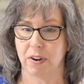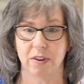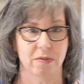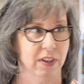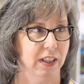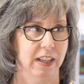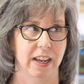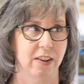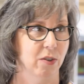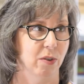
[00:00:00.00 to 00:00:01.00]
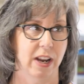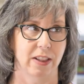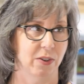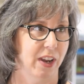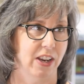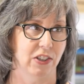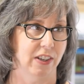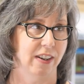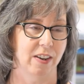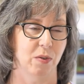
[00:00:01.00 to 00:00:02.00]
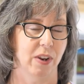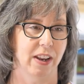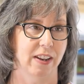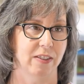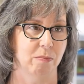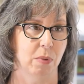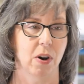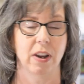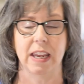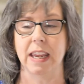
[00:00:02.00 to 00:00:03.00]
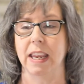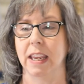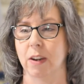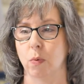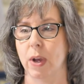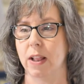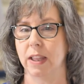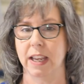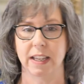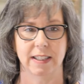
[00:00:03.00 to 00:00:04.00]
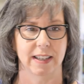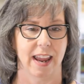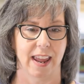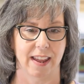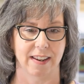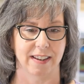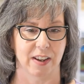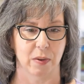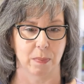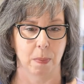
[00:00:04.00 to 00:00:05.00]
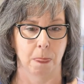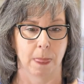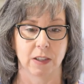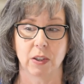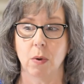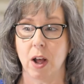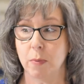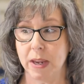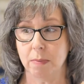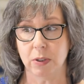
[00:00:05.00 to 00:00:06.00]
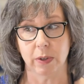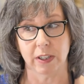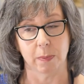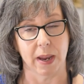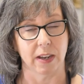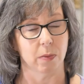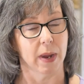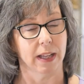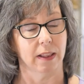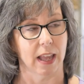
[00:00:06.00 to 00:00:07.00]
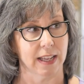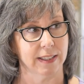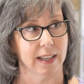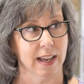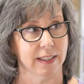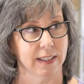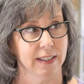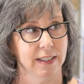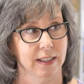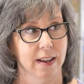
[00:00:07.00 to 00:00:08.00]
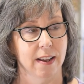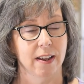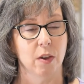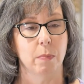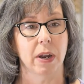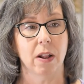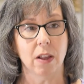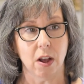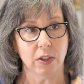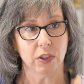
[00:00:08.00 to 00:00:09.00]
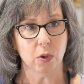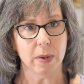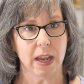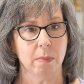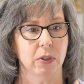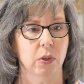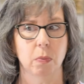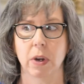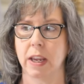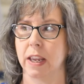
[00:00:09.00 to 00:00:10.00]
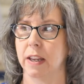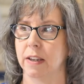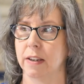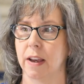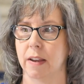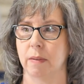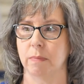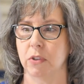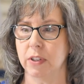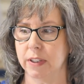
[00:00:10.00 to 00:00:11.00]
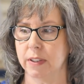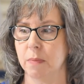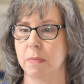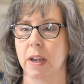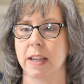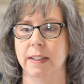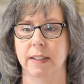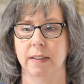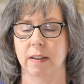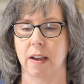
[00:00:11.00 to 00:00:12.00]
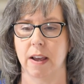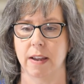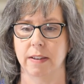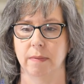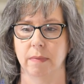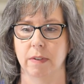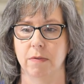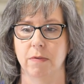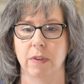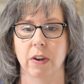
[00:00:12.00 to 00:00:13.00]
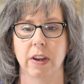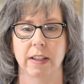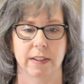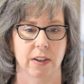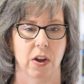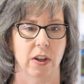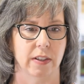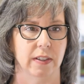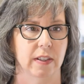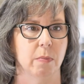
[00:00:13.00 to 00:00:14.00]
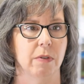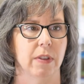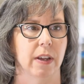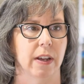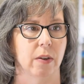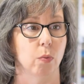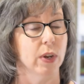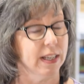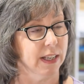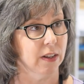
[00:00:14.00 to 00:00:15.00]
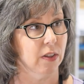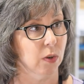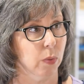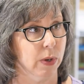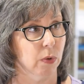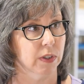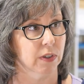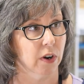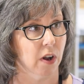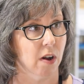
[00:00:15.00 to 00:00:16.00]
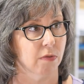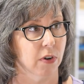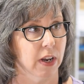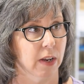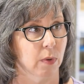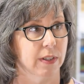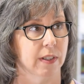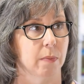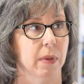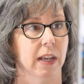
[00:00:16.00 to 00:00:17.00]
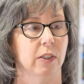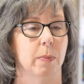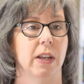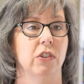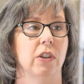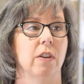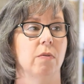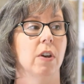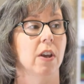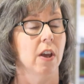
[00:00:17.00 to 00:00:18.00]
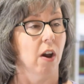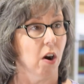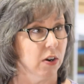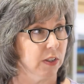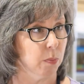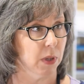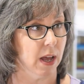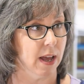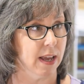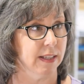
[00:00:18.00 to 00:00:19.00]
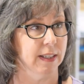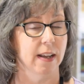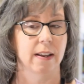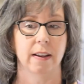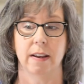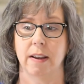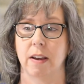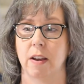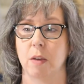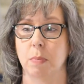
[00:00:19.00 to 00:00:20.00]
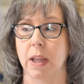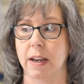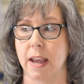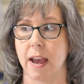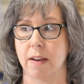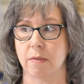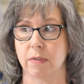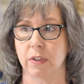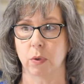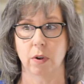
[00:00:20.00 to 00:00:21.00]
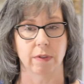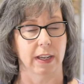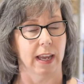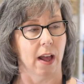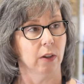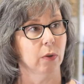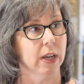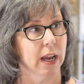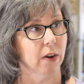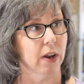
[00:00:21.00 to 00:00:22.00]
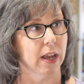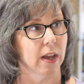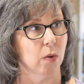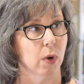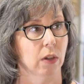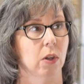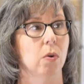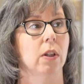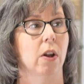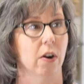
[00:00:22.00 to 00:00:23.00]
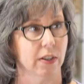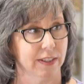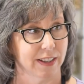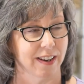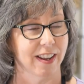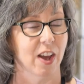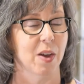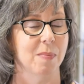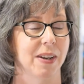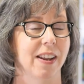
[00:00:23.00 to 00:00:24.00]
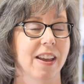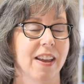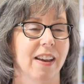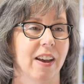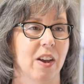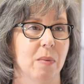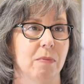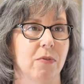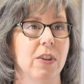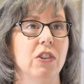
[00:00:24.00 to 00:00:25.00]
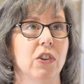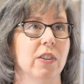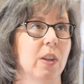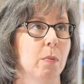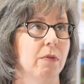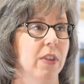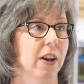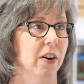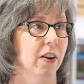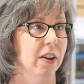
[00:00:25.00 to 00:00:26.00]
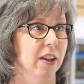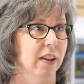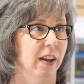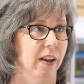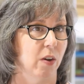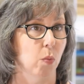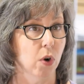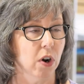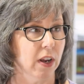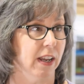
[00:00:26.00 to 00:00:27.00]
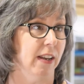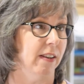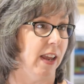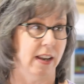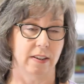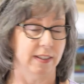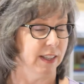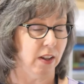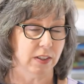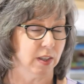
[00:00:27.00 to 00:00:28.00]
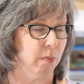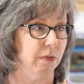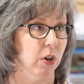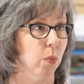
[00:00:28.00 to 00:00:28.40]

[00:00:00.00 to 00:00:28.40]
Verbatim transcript: Perfectly great location and, and parking and well lit. And um, so I'll be able to expand my class sizes, mm-hmm. but I'll also be able to bring in um, just some nice uh, variants on some of the retail that we will start offering with some expansion of art supplies, uh, I plan to have sort of a gallery area where local artists can come and um, feature some of their uh, work and, and sell some of their